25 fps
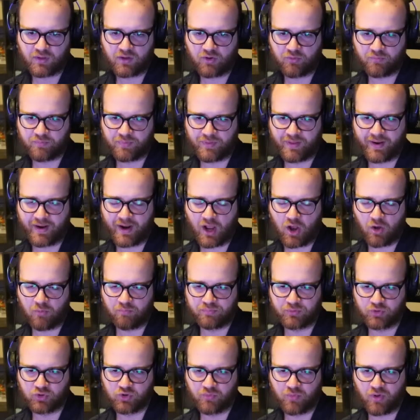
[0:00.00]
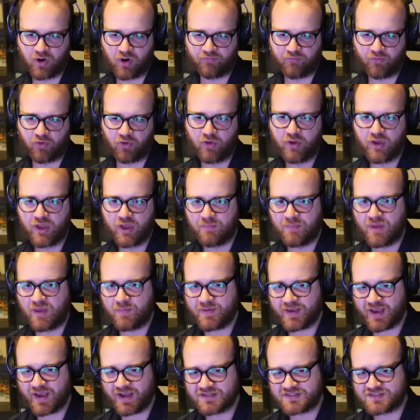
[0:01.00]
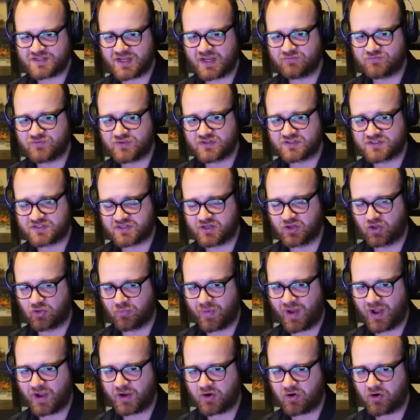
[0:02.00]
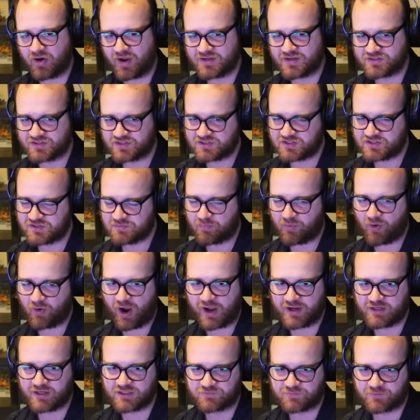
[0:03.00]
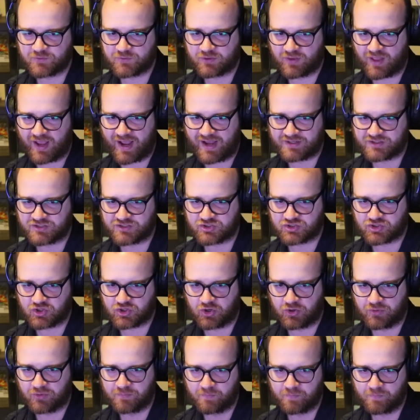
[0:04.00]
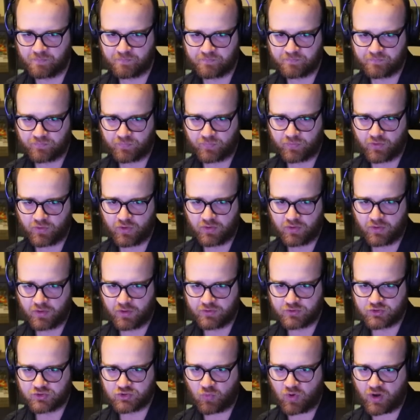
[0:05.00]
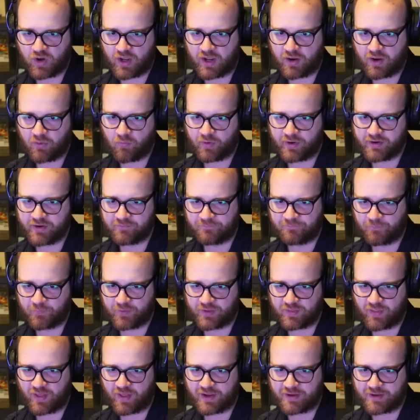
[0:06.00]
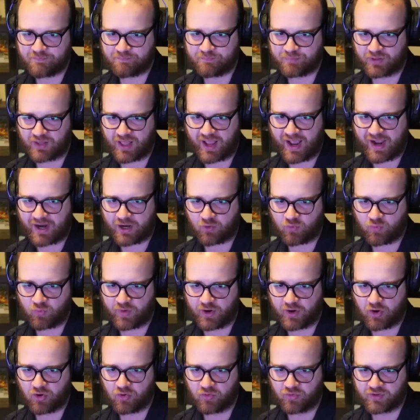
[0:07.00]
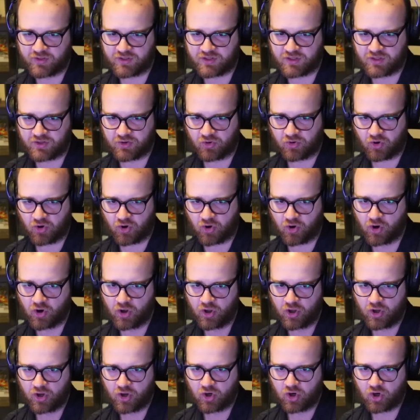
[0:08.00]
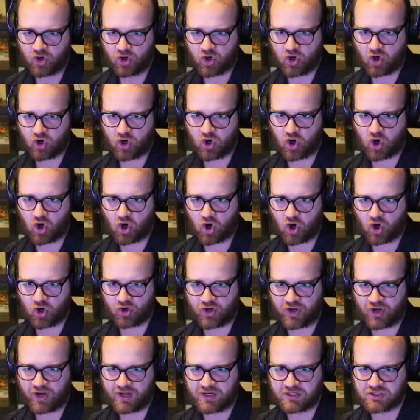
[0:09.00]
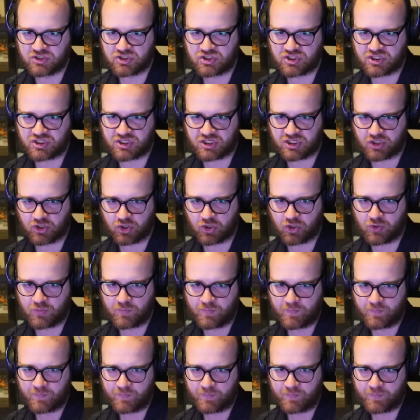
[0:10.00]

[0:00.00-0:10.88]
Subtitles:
Playing out Blue Marvel. Maybe I saved this Killmonger as a surprise for the last turn. What if we like Black Widow here, Carnage here,